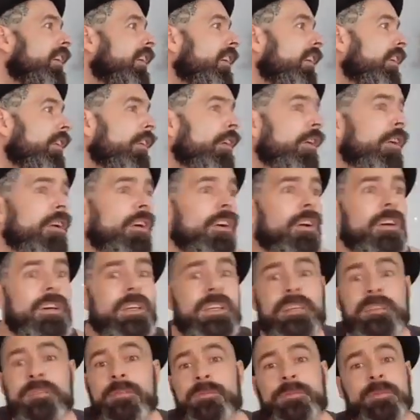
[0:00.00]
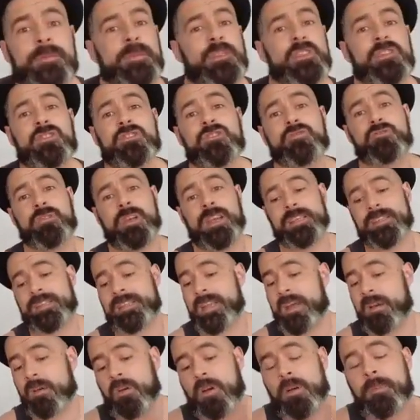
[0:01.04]
or you're stressed
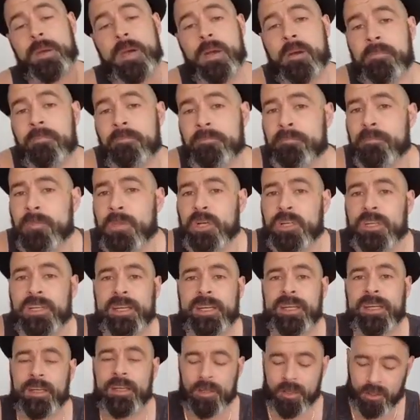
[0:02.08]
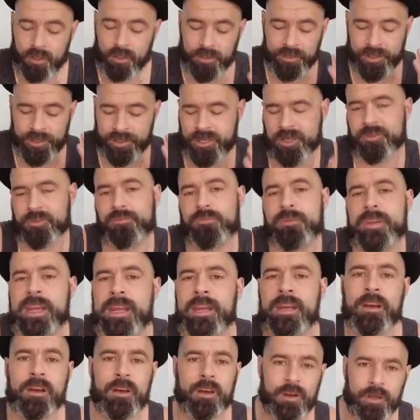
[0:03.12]
out about money or your career